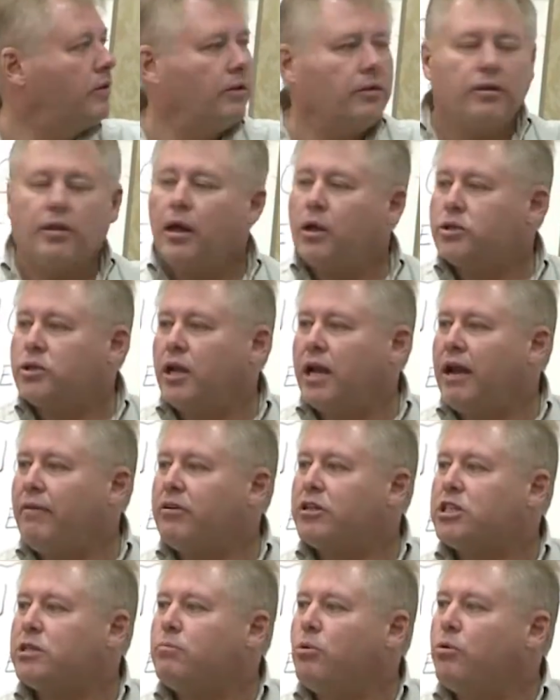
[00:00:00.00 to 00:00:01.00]
Now it's going to have a
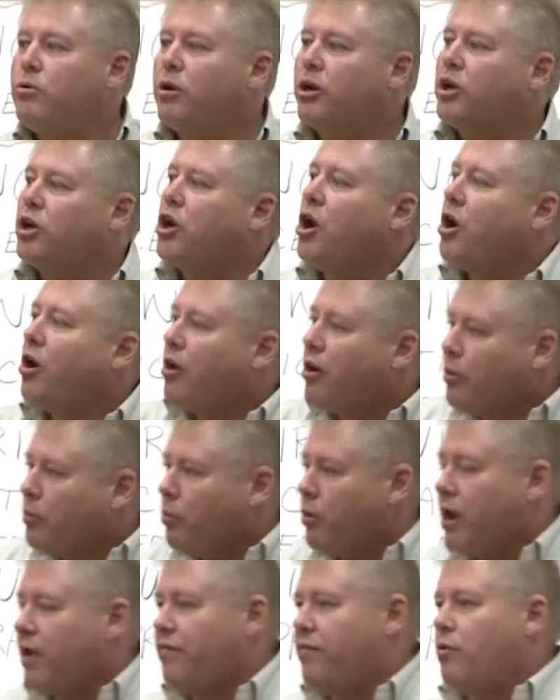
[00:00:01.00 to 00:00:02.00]
smoother current
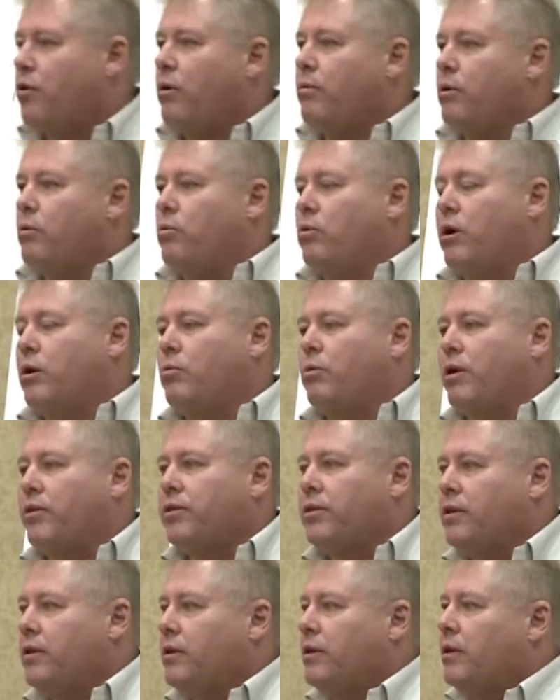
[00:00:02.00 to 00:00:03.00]
waveform to work with.
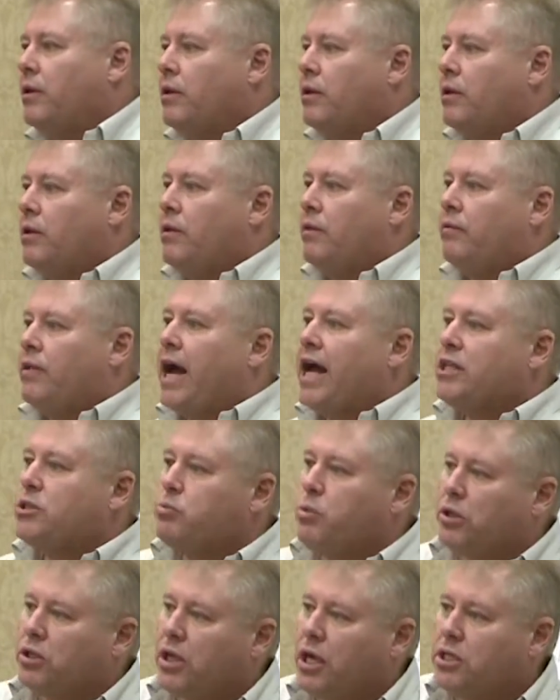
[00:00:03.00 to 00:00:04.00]
That's
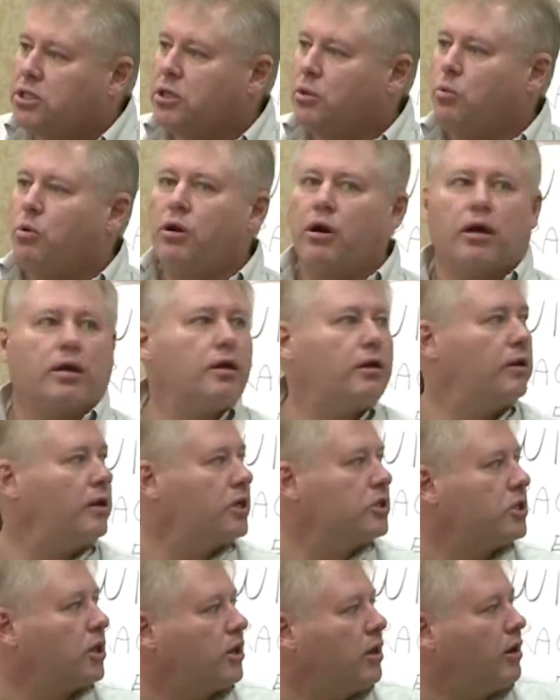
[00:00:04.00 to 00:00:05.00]
what does the work, is
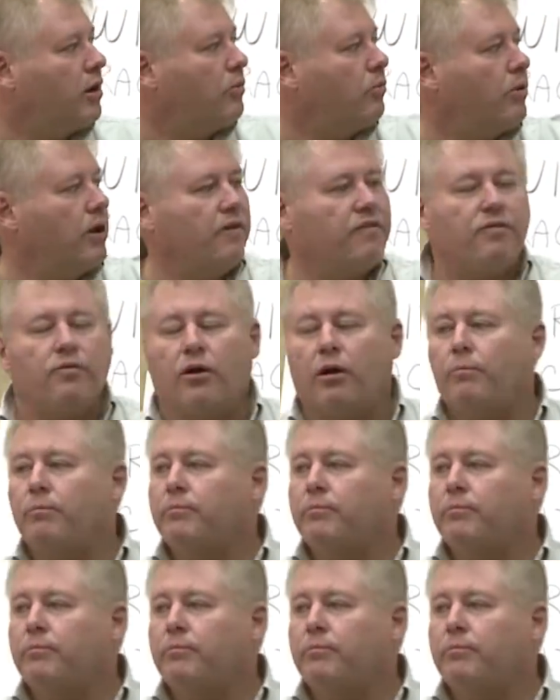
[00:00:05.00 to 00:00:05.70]
the current waveform.